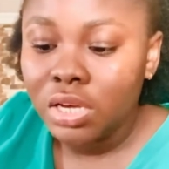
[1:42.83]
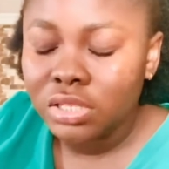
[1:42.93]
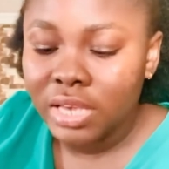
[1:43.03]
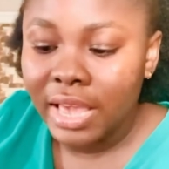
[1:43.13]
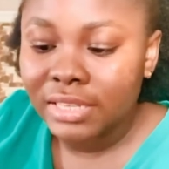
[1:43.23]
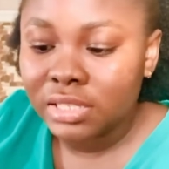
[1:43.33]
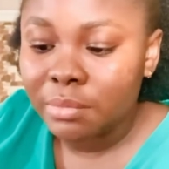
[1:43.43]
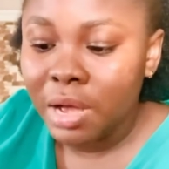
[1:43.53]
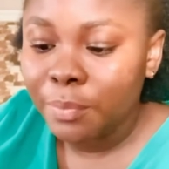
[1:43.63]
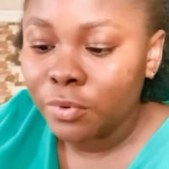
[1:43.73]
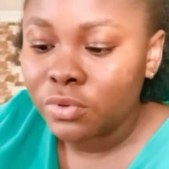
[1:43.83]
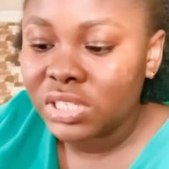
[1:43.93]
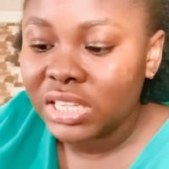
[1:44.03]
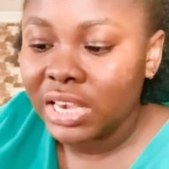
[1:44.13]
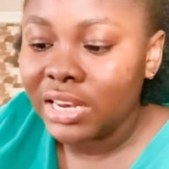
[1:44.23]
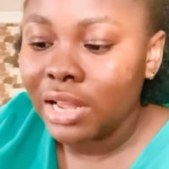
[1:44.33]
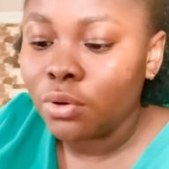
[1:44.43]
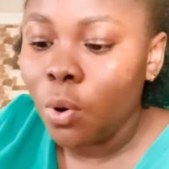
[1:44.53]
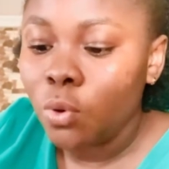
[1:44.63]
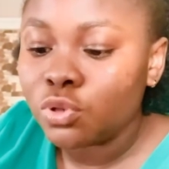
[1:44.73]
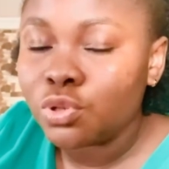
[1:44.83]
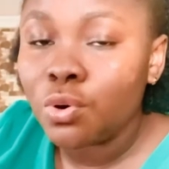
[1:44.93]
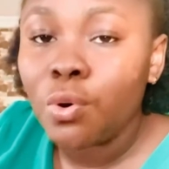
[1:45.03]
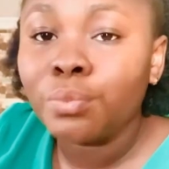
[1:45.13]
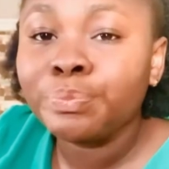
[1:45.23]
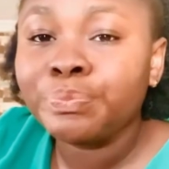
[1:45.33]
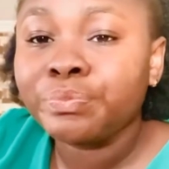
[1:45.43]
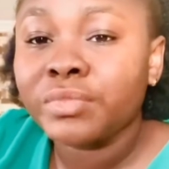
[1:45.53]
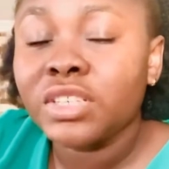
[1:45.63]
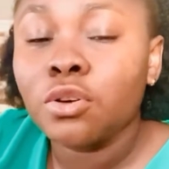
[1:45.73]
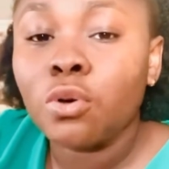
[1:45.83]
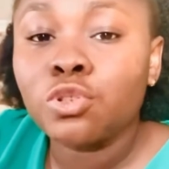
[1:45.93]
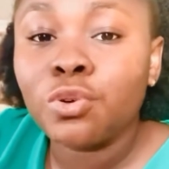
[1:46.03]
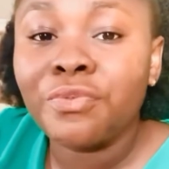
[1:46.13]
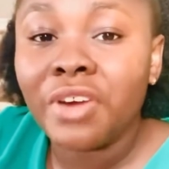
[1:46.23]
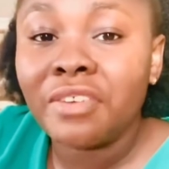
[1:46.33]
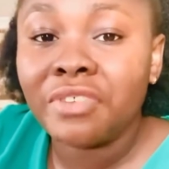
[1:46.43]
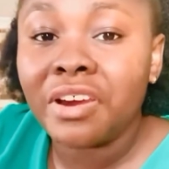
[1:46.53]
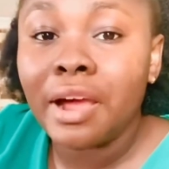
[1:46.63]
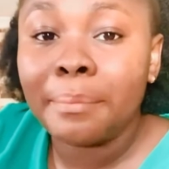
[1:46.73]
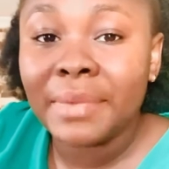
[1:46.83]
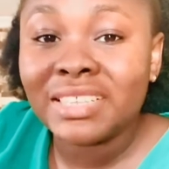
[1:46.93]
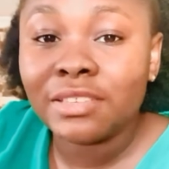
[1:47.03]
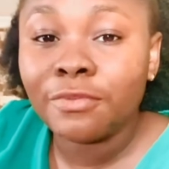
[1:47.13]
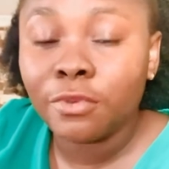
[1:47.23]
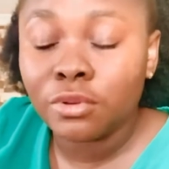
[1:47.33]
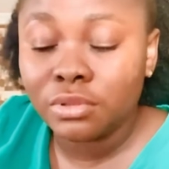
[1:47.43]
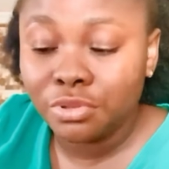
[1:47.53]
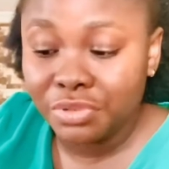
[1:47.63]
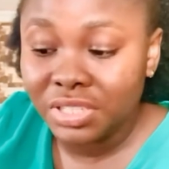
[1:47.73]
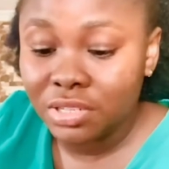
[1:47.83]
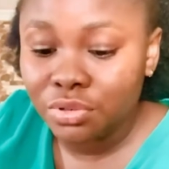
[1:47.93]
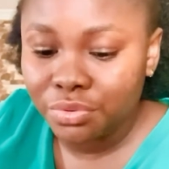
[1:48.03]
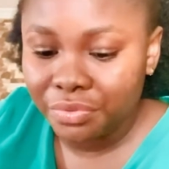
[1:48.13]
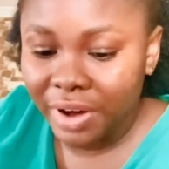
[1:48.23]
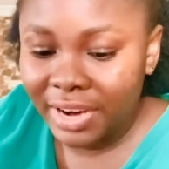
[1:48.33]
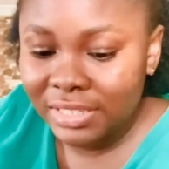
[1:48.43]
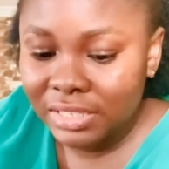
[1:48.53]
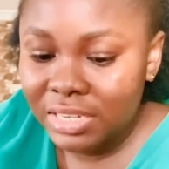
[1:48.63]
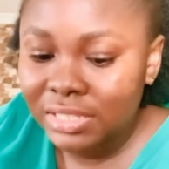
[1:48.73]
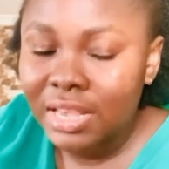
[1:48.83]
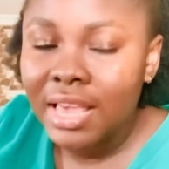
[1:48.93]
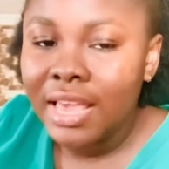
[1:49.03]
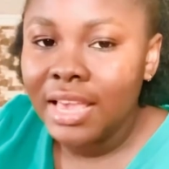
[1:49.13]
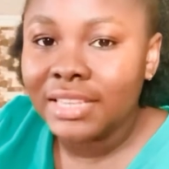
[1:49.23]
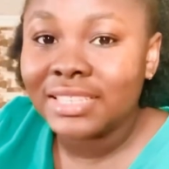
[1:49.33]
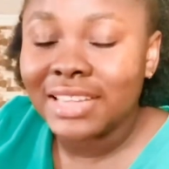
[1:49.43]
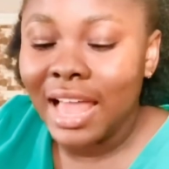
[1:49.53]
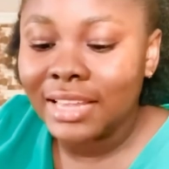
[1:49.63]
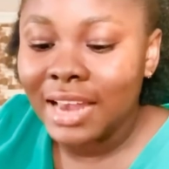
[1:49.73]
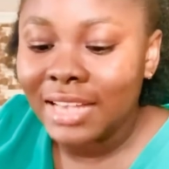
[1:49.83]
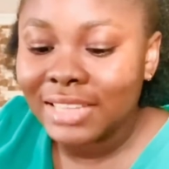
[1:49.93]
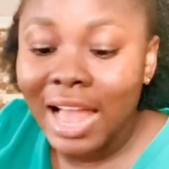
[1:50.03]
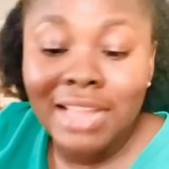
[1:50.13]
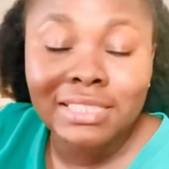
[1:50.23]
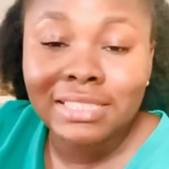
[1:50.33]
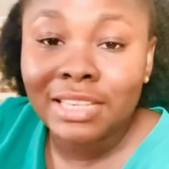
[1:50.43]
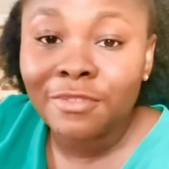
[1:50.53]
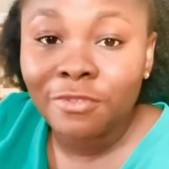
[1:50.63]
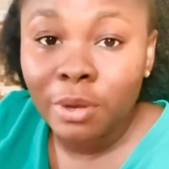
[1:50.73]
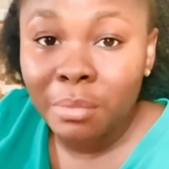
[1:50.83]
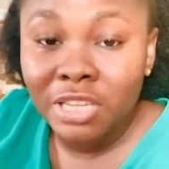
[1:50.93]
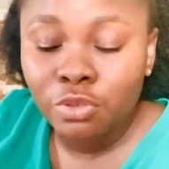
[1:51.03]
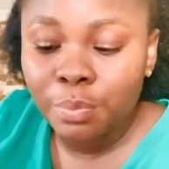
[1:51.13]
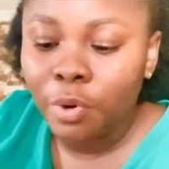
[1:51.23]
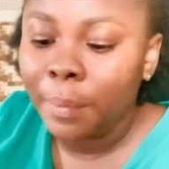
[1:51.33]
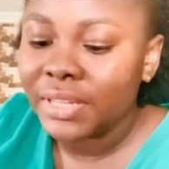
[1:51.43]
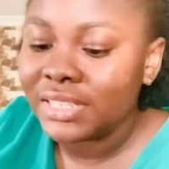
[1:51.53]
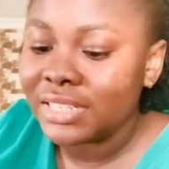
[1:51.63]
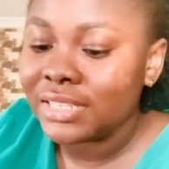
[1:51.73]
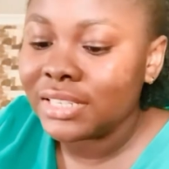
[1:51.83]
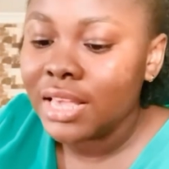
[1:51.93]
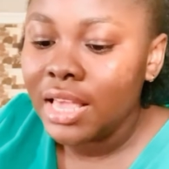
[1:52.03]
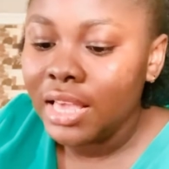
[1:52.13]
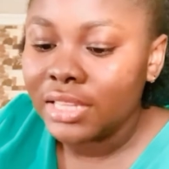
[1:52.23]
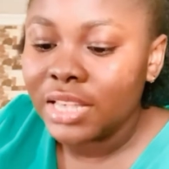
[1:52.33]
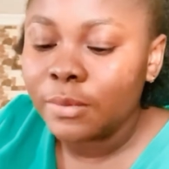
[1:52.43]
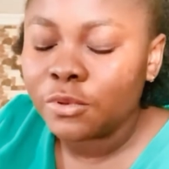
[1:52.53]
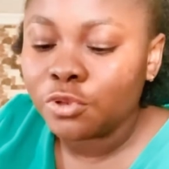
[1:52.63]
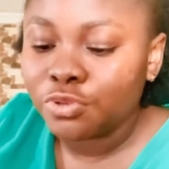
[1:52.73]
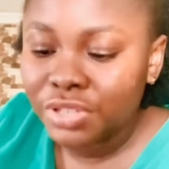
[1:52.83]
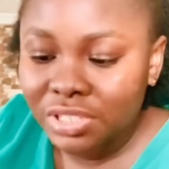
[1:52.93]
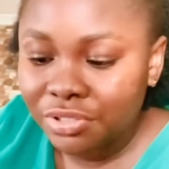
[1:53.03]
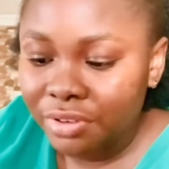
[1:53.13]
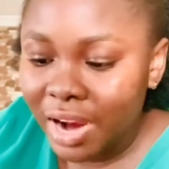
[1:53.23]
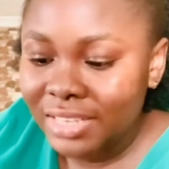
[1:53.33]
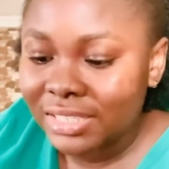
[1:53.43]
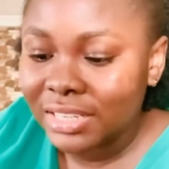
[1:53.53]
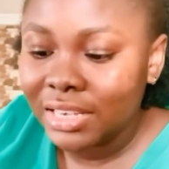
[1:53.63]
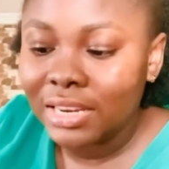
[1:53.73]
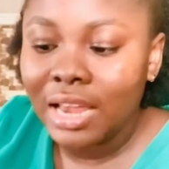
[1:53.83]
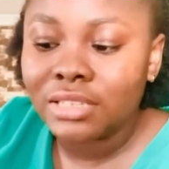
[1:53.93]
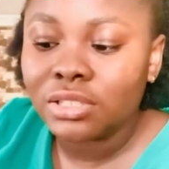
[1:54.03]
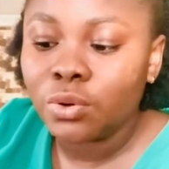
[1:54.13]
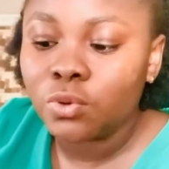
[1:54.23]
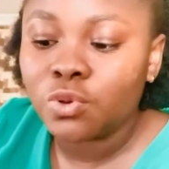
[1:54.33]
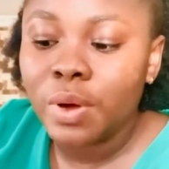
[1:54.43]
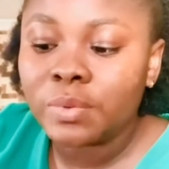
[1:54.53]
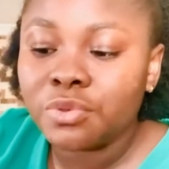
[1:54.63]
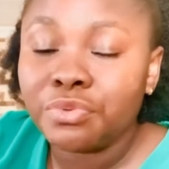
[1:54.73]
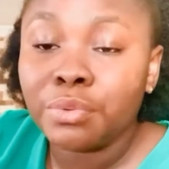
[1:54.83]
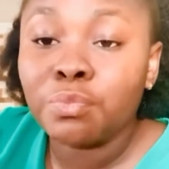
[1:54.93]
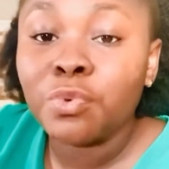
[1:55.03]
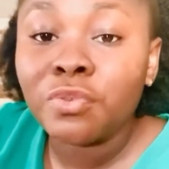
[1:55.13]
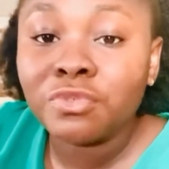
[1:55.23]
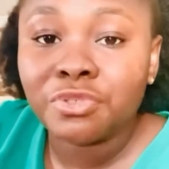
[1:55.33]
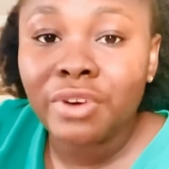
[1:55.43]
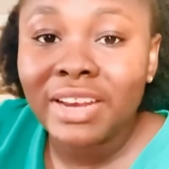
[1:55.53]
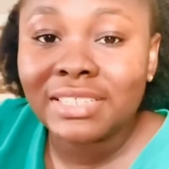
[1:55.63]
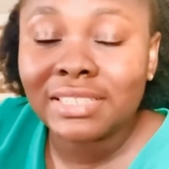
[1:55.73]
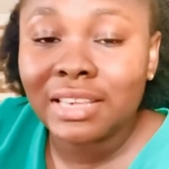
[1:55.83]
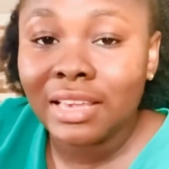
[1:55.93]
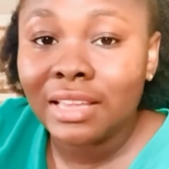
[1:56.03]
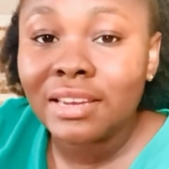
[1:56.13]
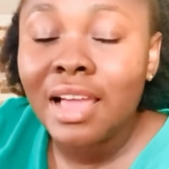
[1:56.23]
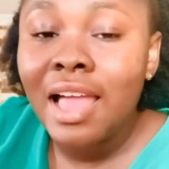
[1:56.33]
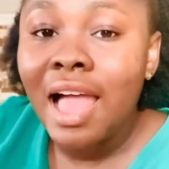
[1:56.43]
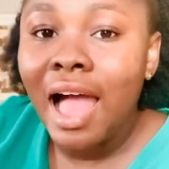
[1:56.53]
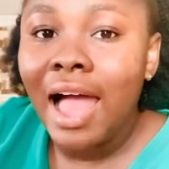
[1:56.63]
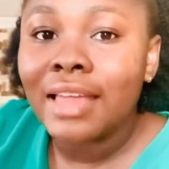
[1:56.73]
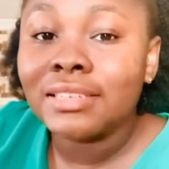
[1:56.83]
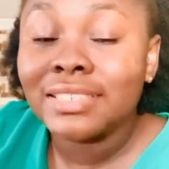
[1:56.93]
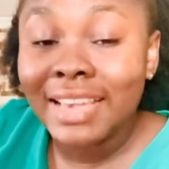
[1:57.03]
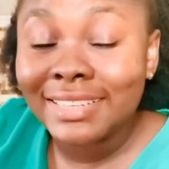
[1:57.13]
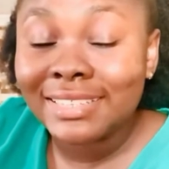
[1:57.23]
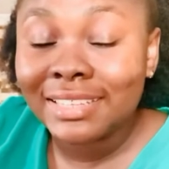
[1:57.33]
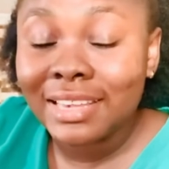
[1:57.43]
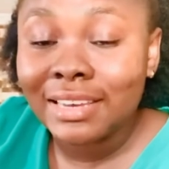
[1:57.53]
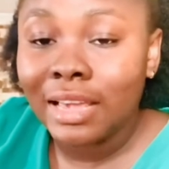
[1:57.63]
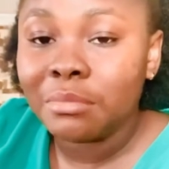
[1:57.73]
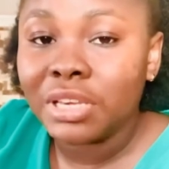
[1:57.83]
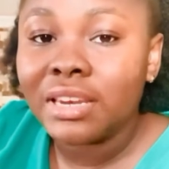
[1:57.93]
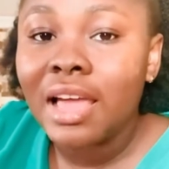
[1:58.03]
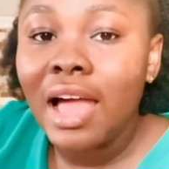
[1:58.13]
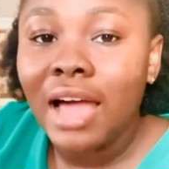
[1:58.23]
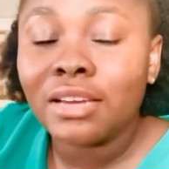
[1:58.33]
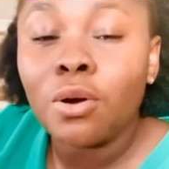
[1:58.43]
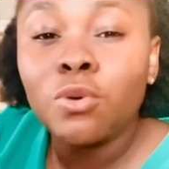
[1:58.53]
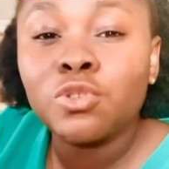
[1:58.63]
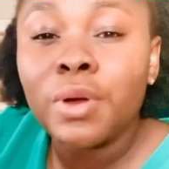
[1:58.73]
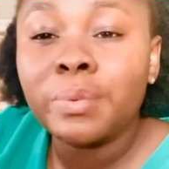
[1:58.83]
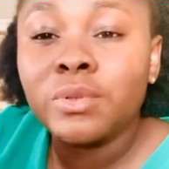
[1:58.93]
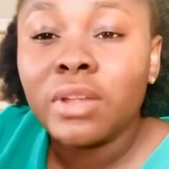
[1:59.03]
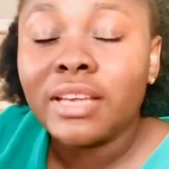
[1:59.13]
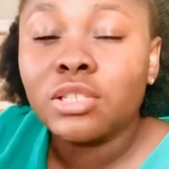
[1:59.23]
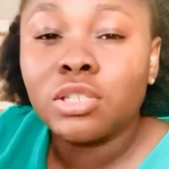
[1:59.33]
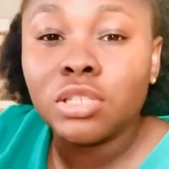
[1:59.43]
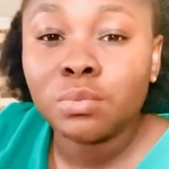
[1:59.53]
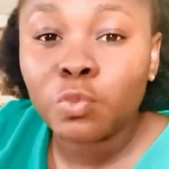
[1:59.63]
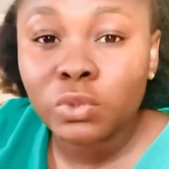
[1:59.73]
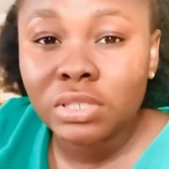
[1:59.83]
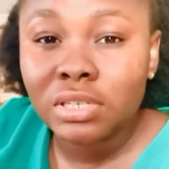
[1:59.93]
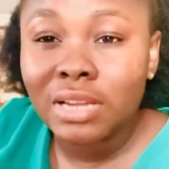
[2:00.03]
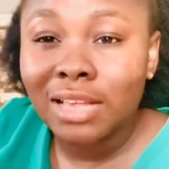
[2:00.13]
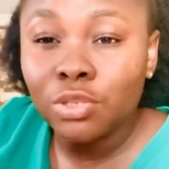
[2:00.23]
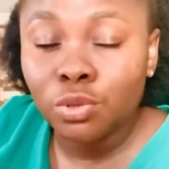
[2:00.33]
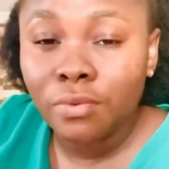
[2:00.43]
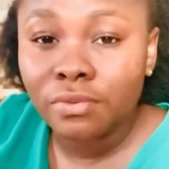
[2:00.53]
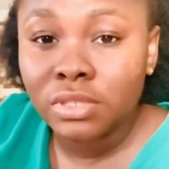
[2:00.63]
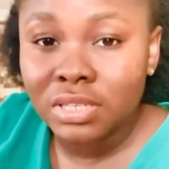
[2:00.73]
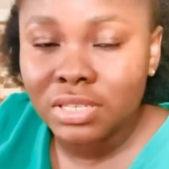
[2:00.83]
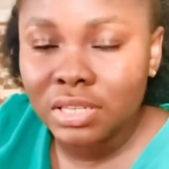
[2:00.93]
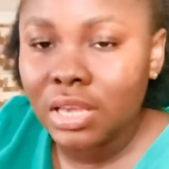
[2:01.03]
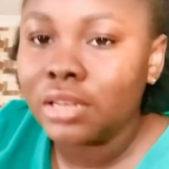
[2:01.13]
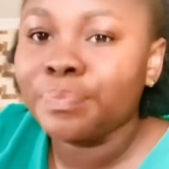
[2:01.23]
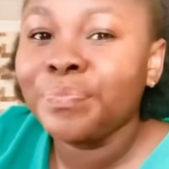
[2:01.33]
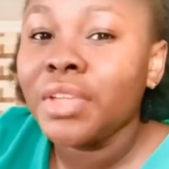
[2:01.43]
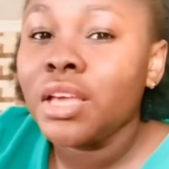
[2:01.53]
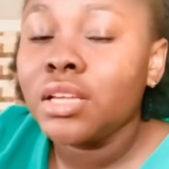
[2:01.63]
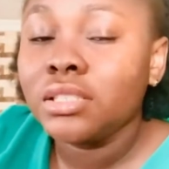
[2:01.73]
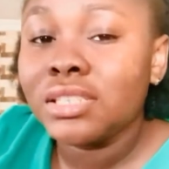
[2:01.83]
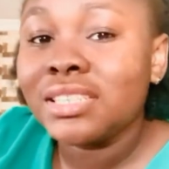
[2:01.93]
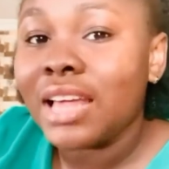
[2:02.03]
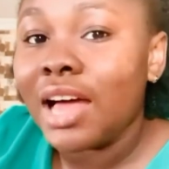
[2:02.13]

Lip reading: the eczema prone skin. And also, it's also very, very amazing for treating psoriasis. It has anti-inflammatory properties. It helps to treat dry skin, and it also helps to remove dry skin and dead skin, I mean. And it also helps to like smoothen and soften the skin. This